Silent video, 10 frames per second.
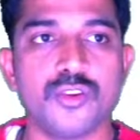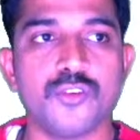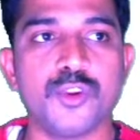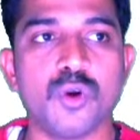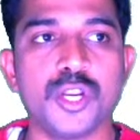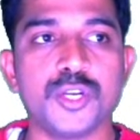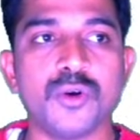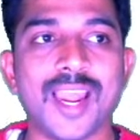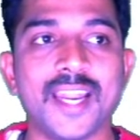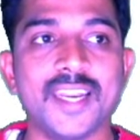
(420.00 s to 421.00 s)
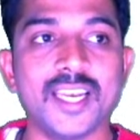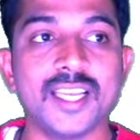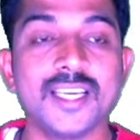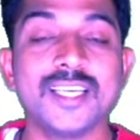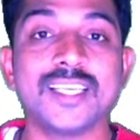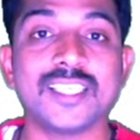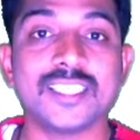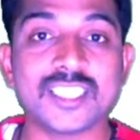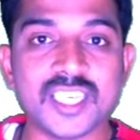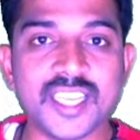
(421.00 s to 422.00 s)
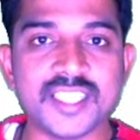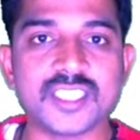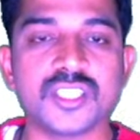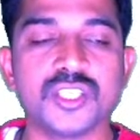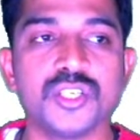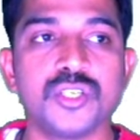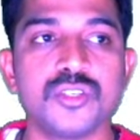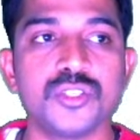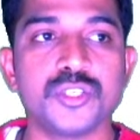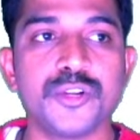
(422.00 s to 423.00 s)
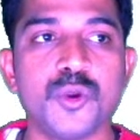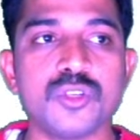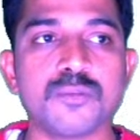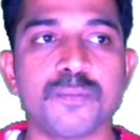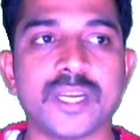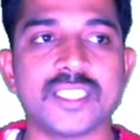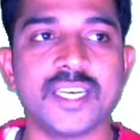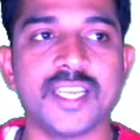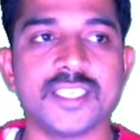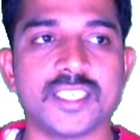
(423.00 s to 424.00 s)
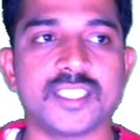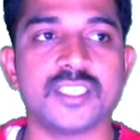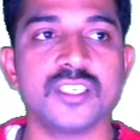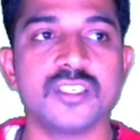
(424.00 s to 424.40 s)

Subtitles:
If you want to handle strings, you should use %s.